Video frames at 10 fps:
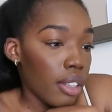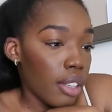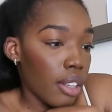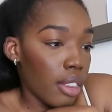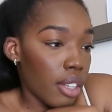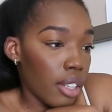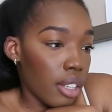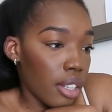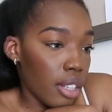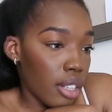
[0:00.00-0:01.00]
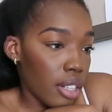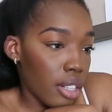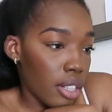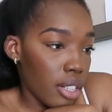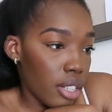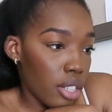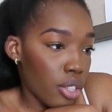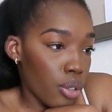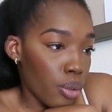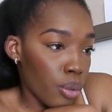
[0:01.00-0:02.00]
And then
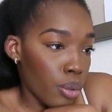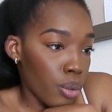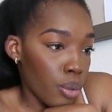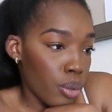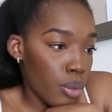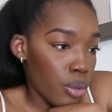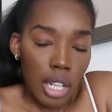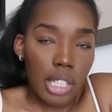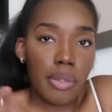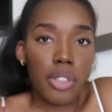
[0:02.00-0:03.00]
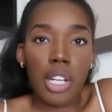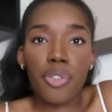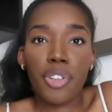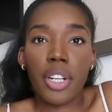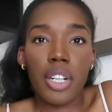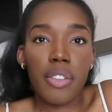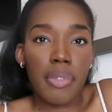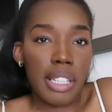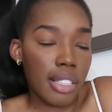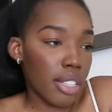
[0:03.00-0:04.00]
do because I'm trying to figure out if
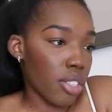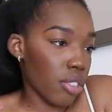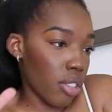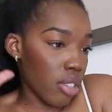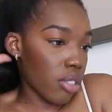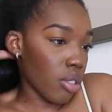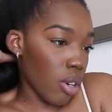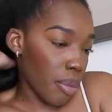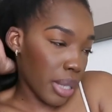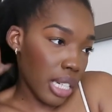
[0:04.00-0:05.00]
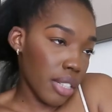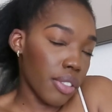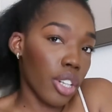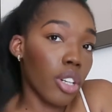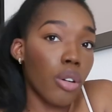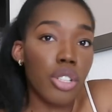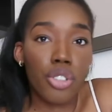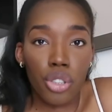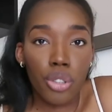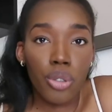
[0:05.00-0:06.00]
my sisters are also going. Because if they're going
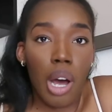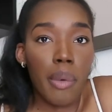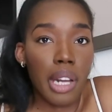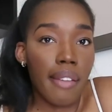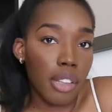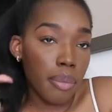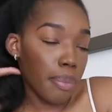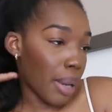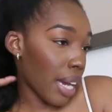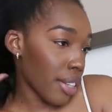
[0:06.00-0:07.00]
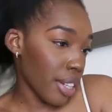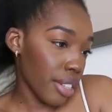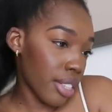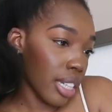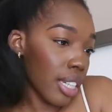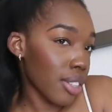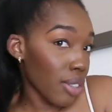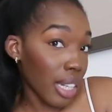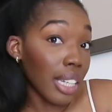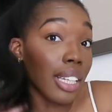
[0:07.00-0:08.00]
too, I would have to buy their ticket so
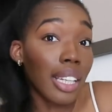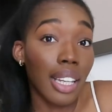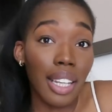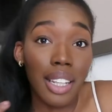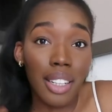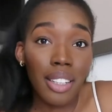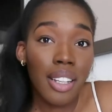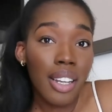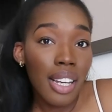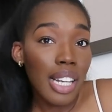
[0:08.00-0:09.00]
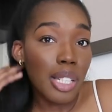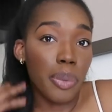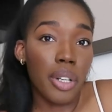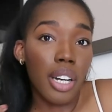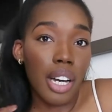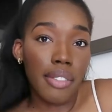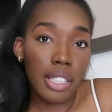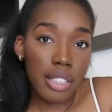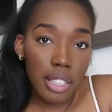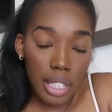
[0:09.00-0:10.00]
they can get in as well,
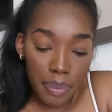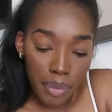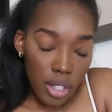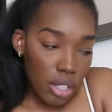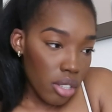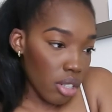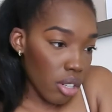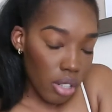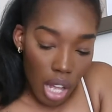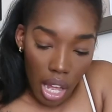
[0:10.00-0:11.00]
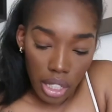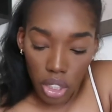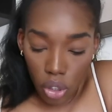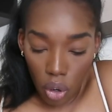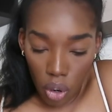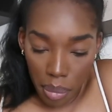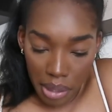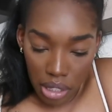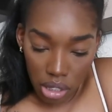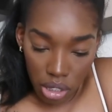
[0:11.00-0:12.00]
obviously. So I need to call my
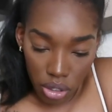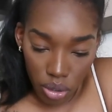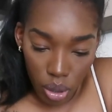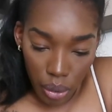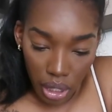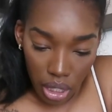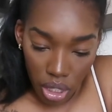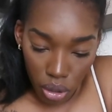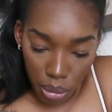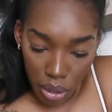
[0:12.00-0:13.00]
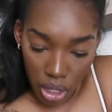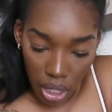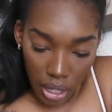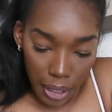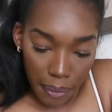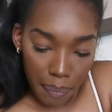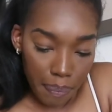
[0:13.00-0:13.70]
sisters real quick in the group chat.